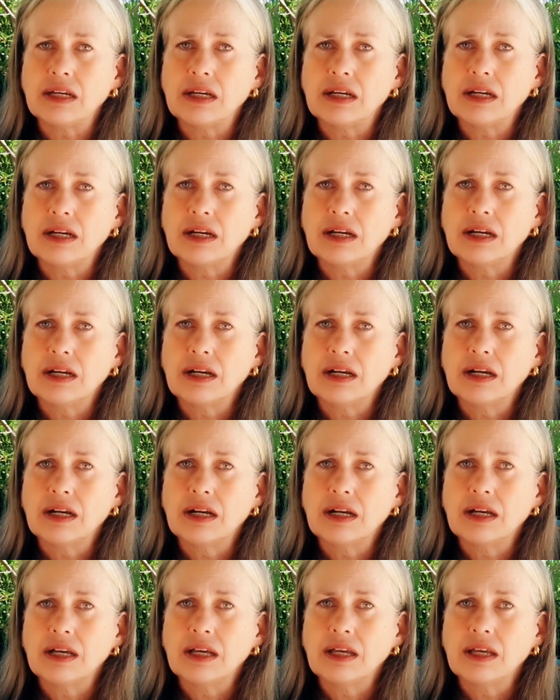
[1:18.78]

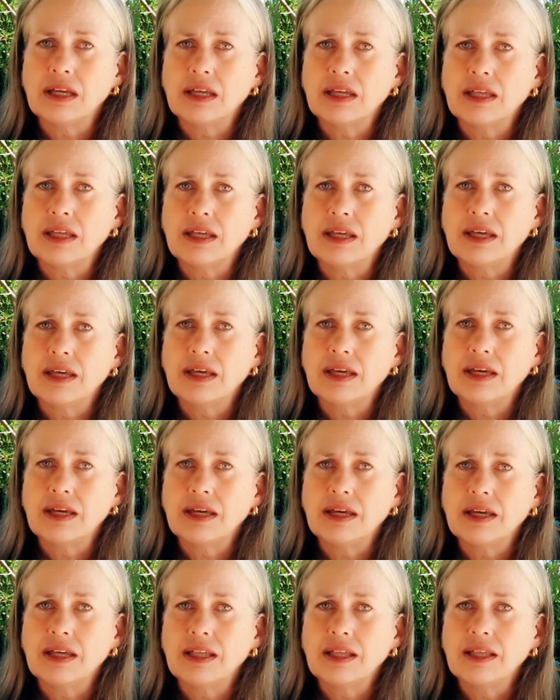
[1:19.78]

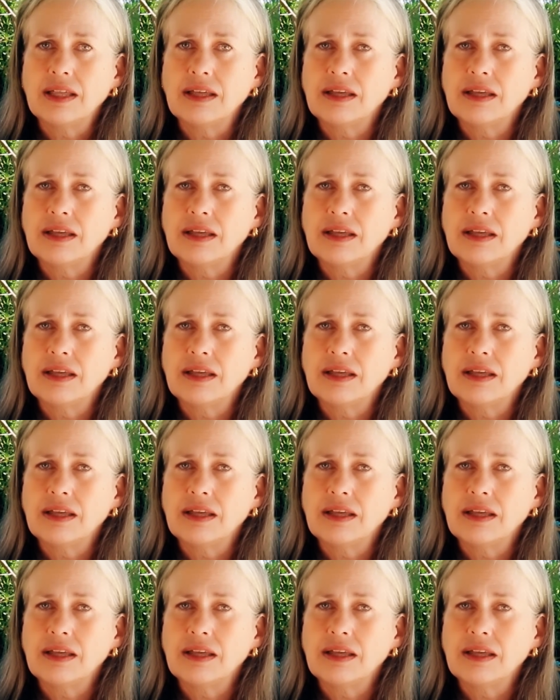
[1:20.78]
Nothing is said.